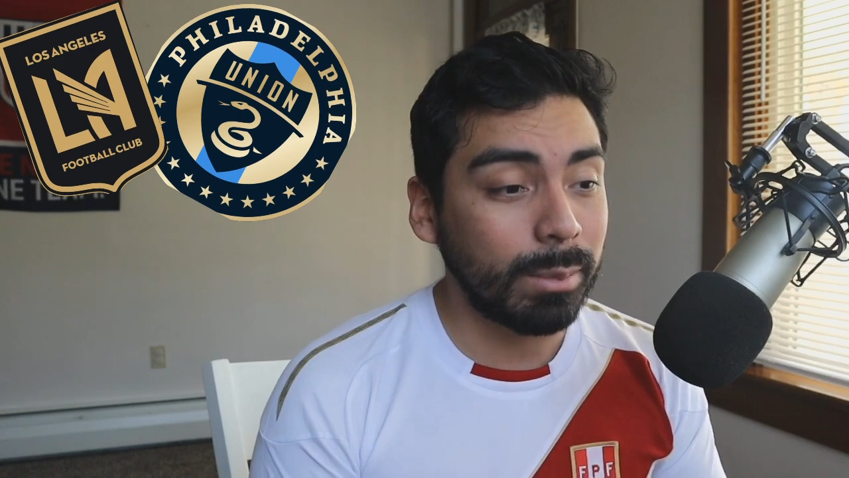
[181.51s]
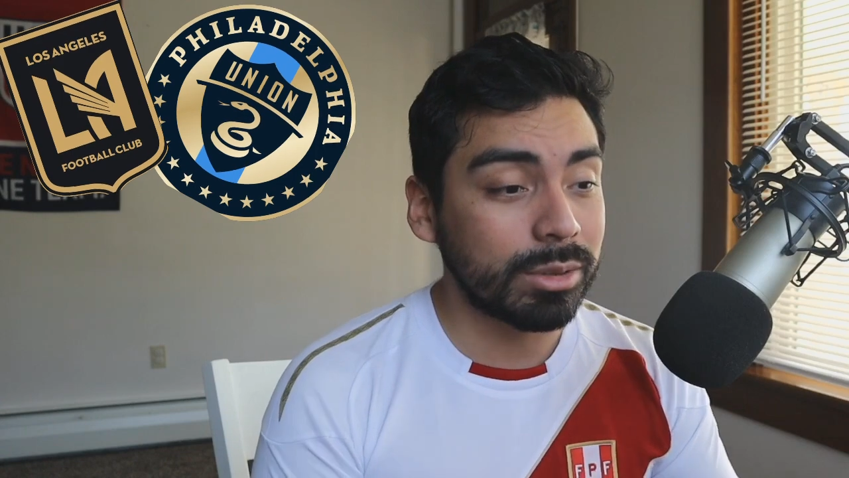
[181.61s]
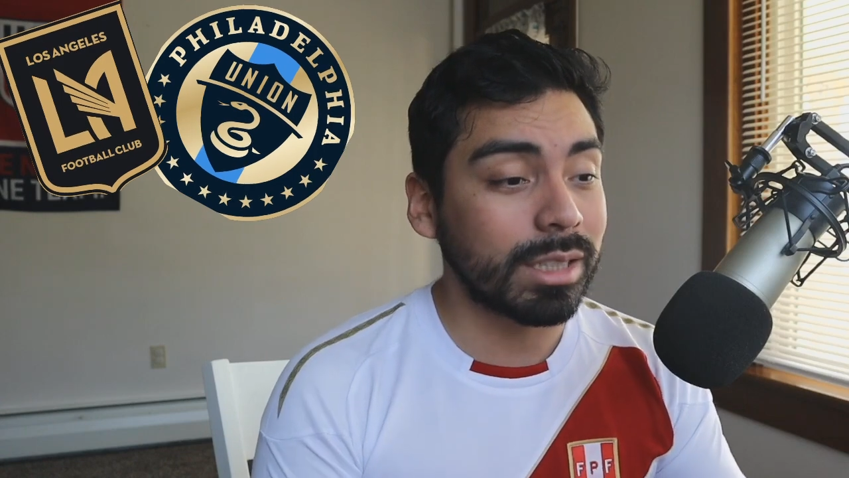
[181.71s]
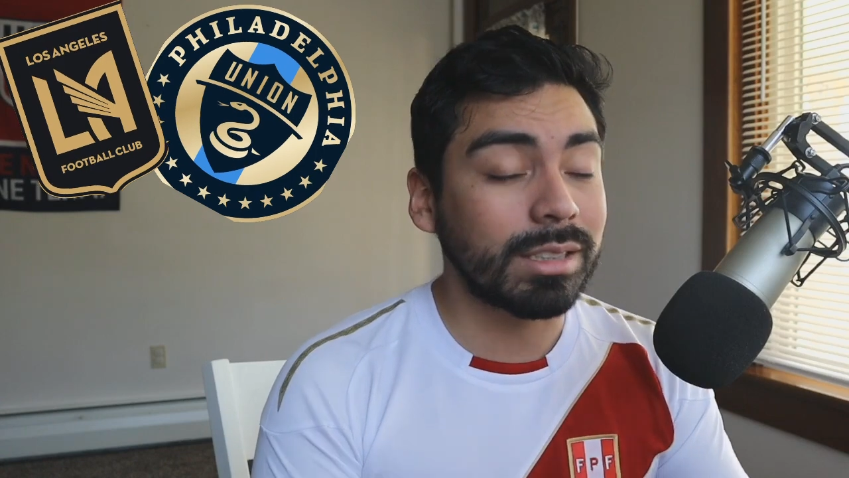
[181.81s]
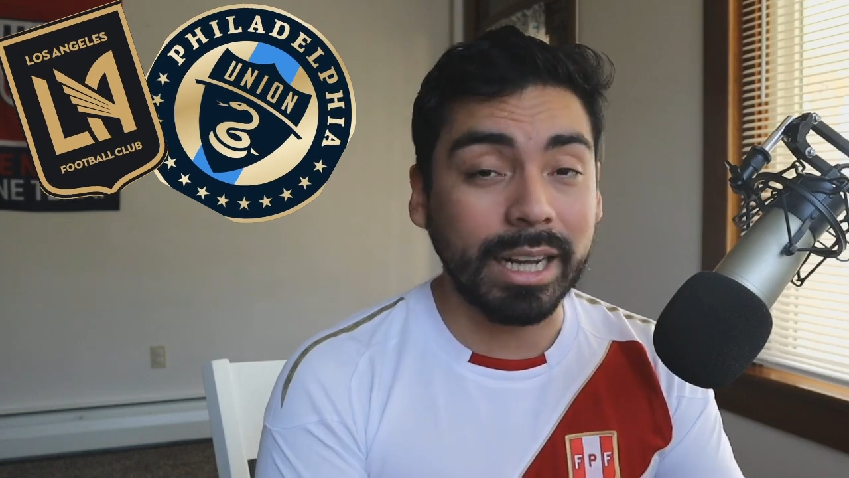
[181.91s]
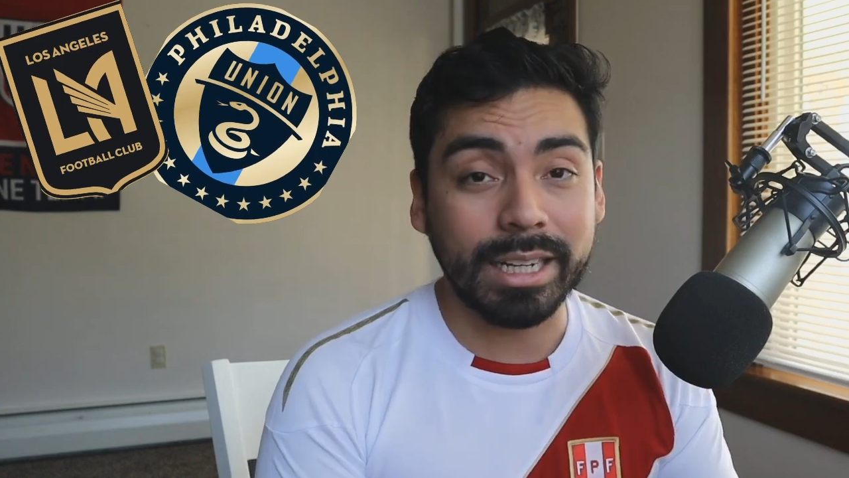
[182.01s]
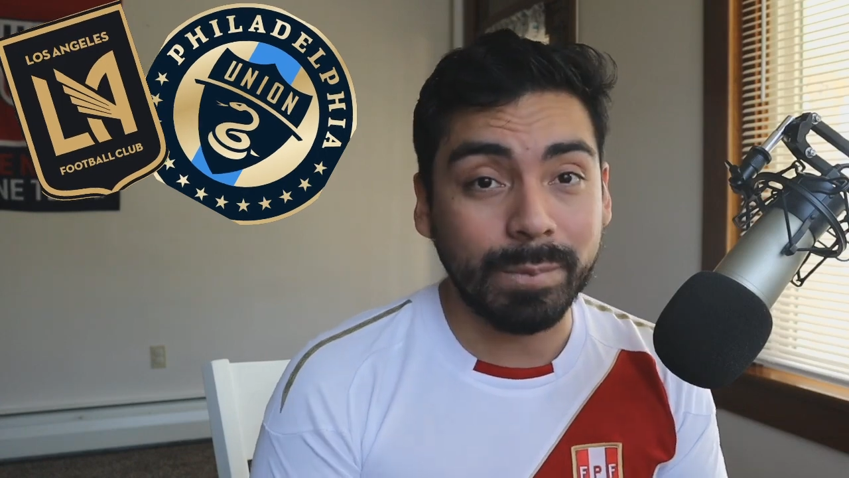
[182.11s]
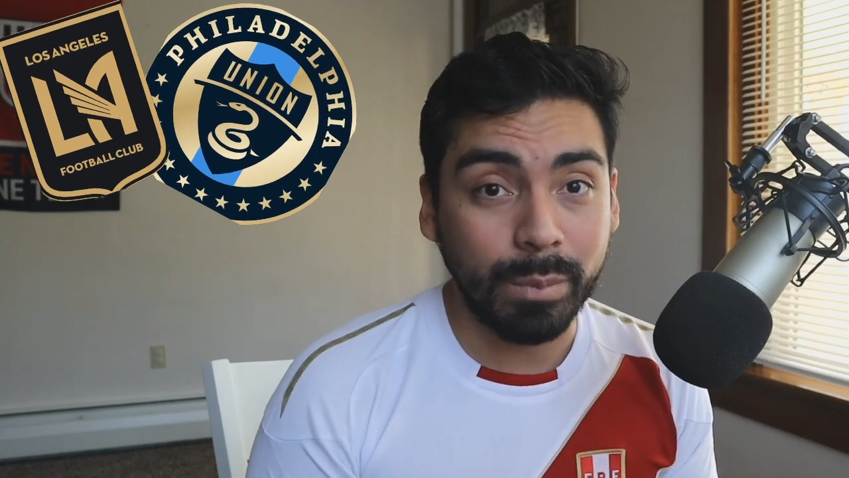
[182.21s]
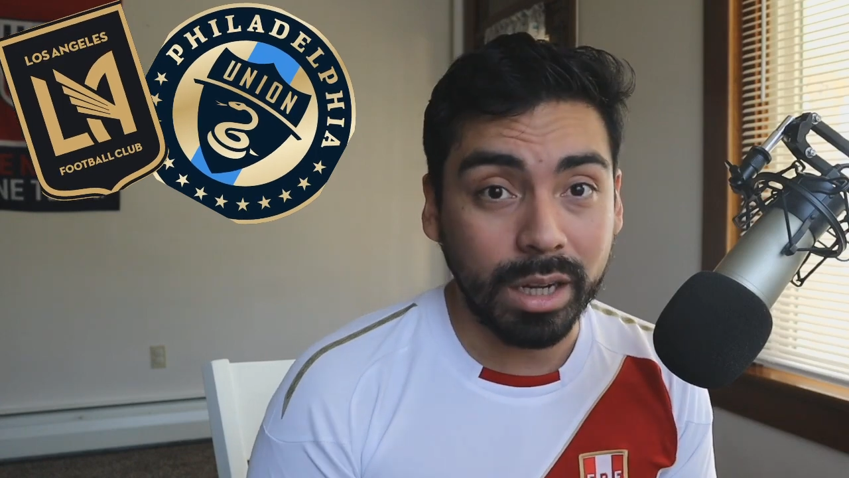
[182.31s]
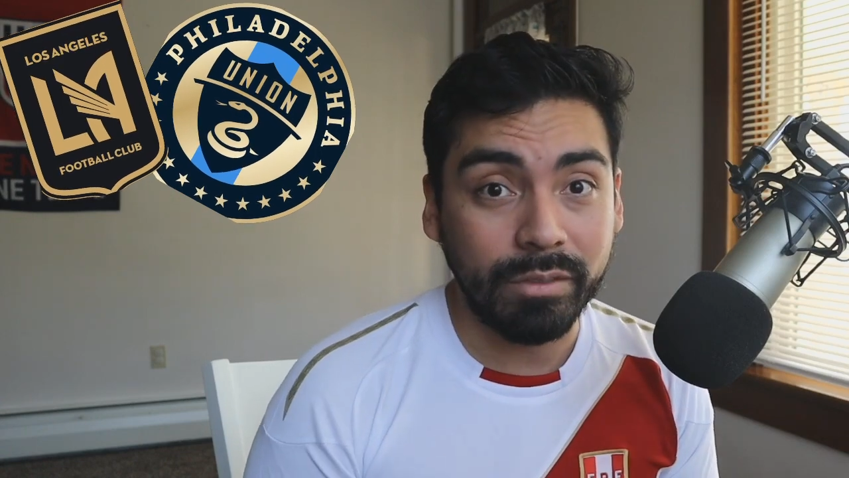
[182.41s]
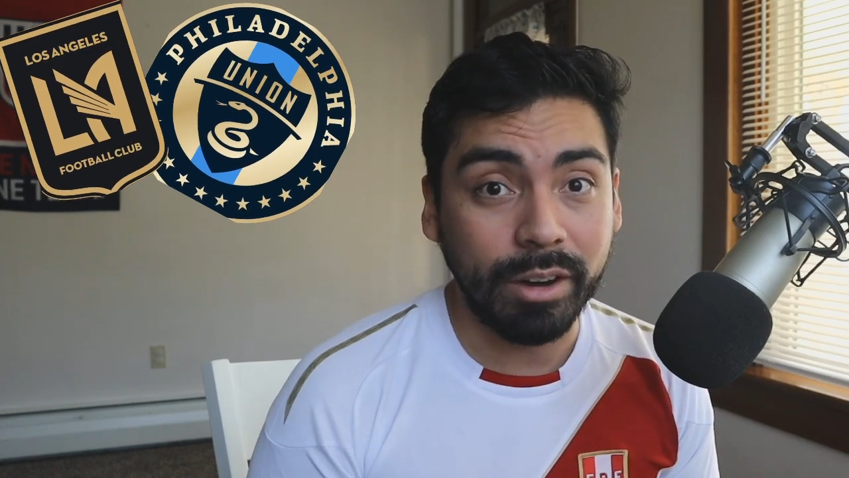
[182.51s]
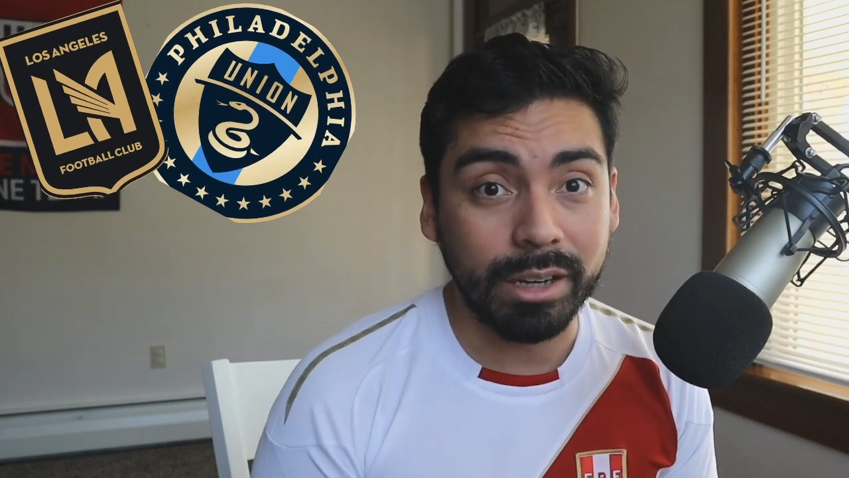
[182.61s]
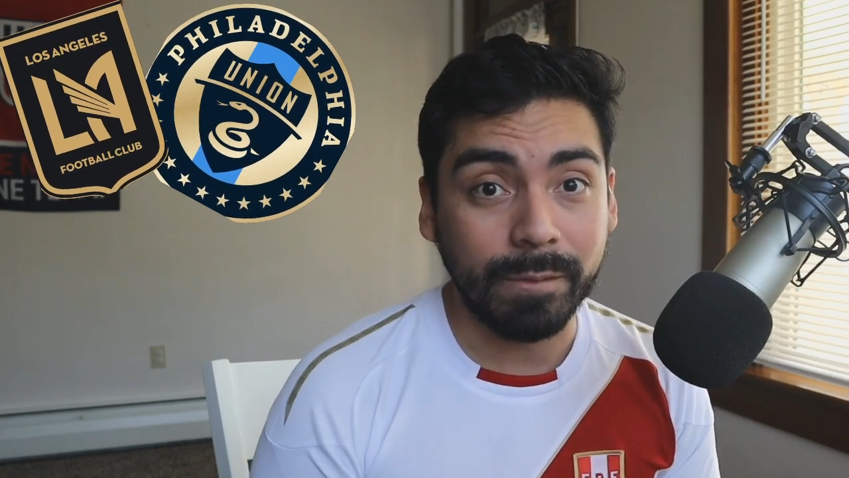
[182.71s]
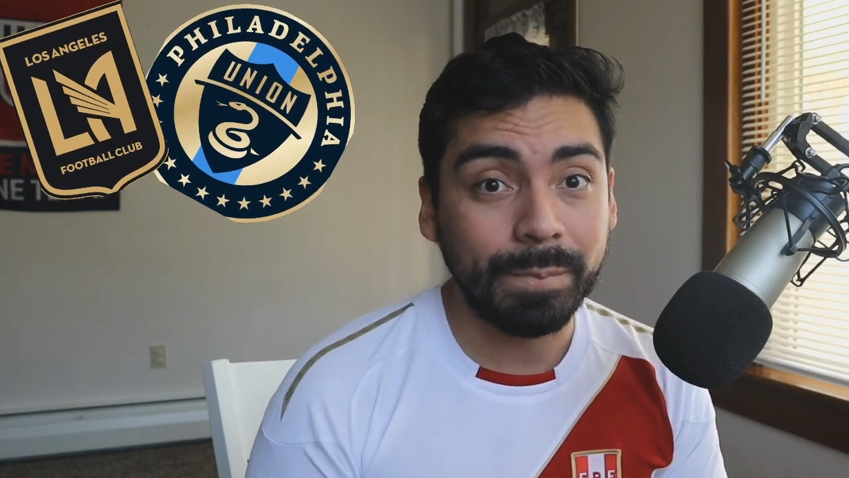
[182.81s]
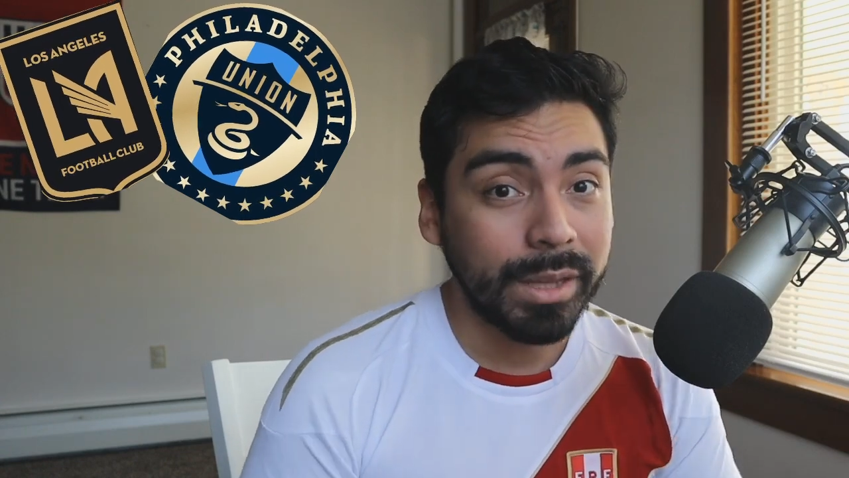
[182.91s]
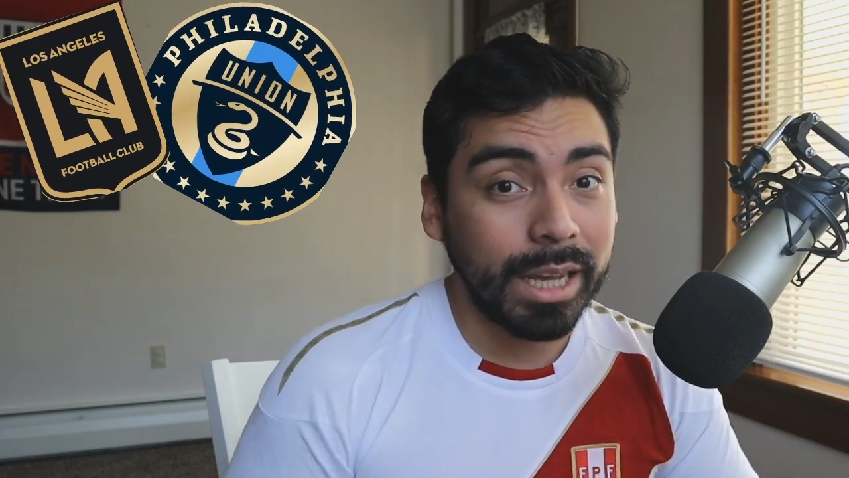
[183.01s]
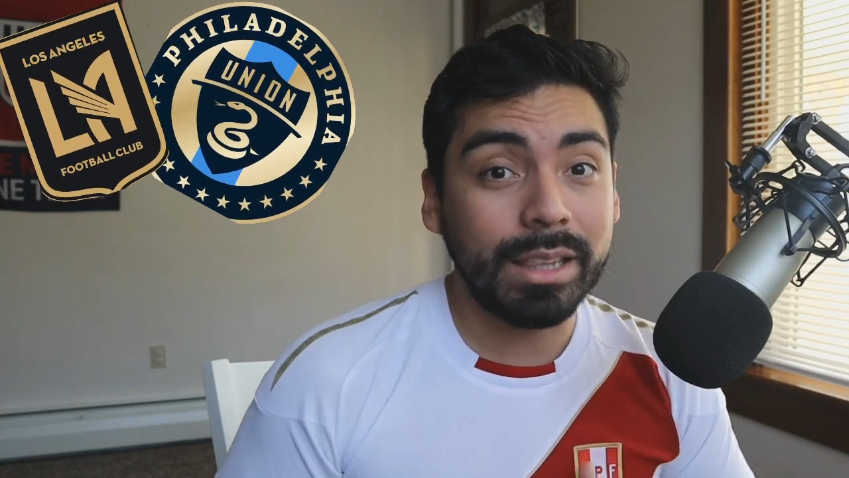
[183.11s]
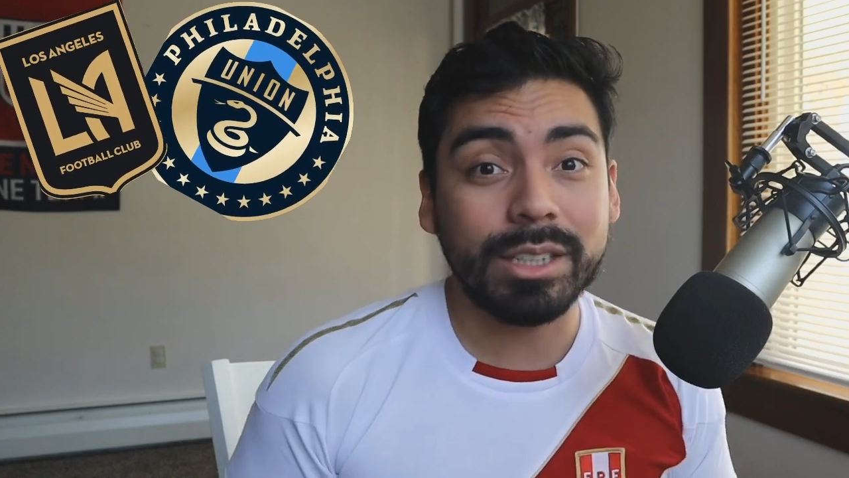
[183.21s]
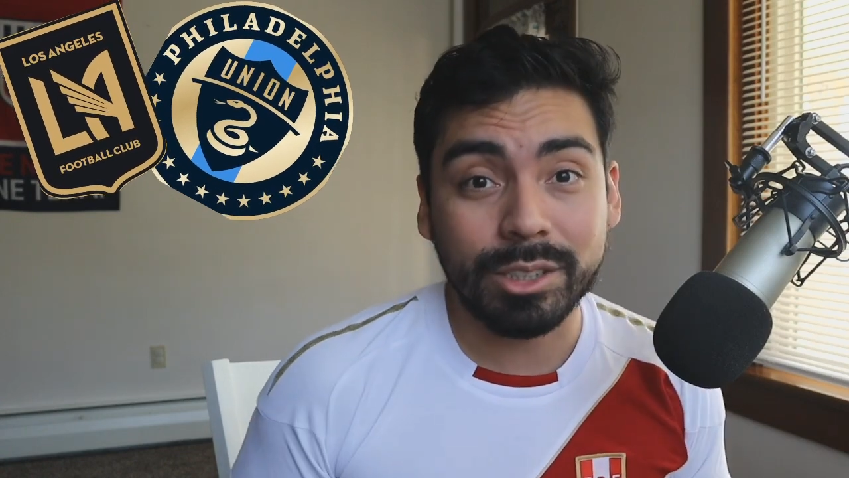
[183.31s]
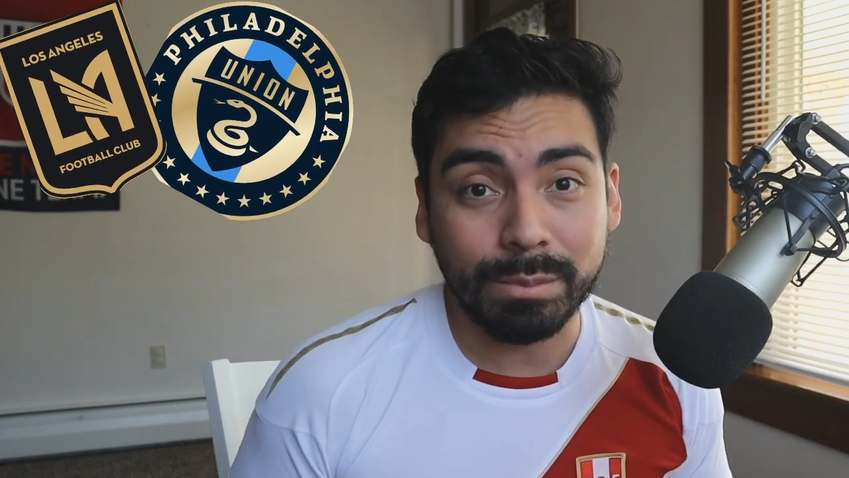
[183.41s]
most exciting playoff final, at
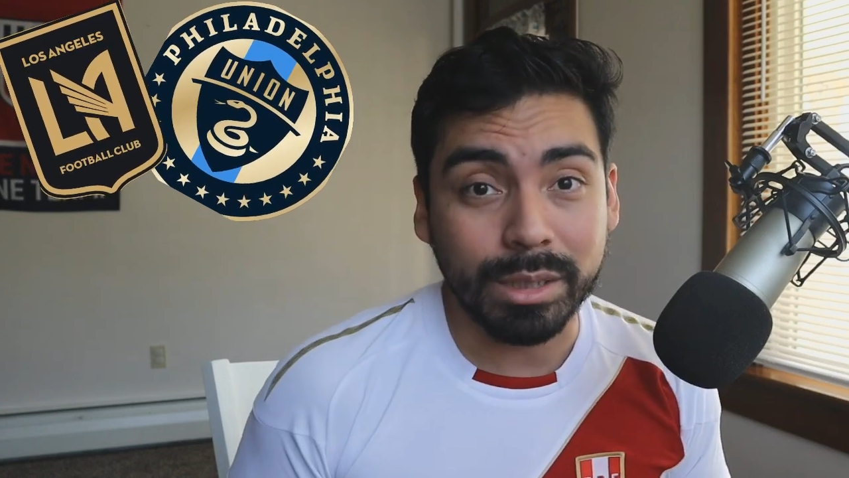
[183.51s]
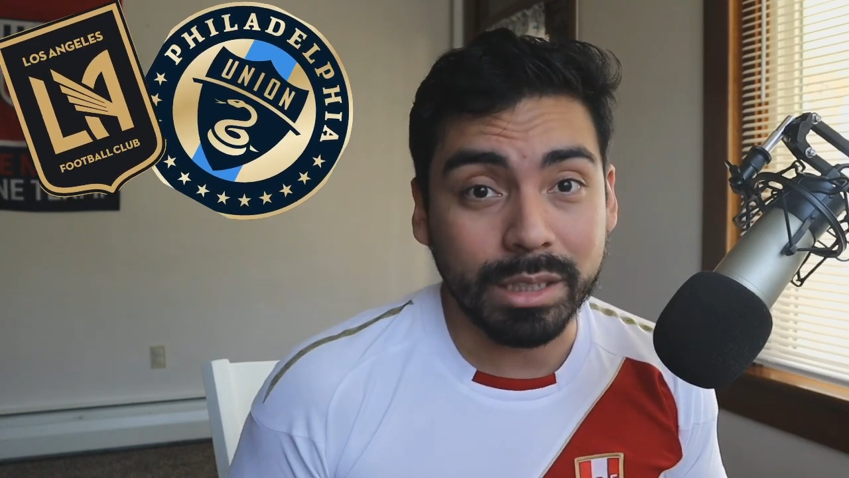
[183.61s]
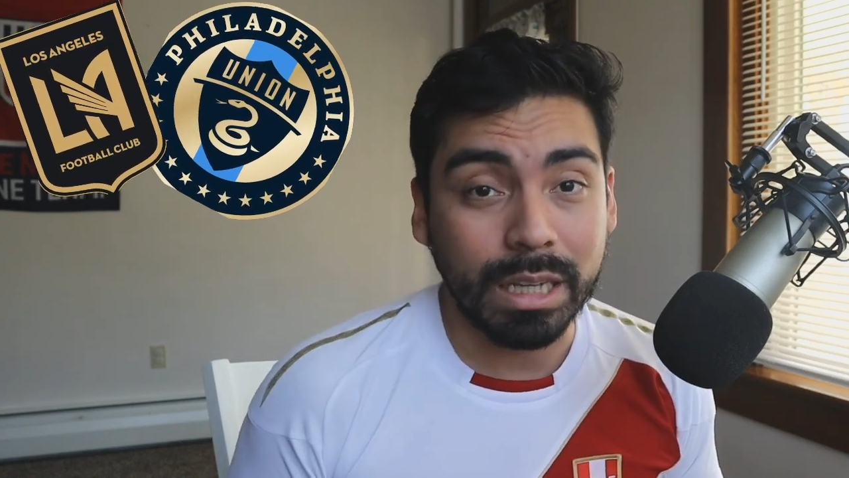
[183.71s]
least to me.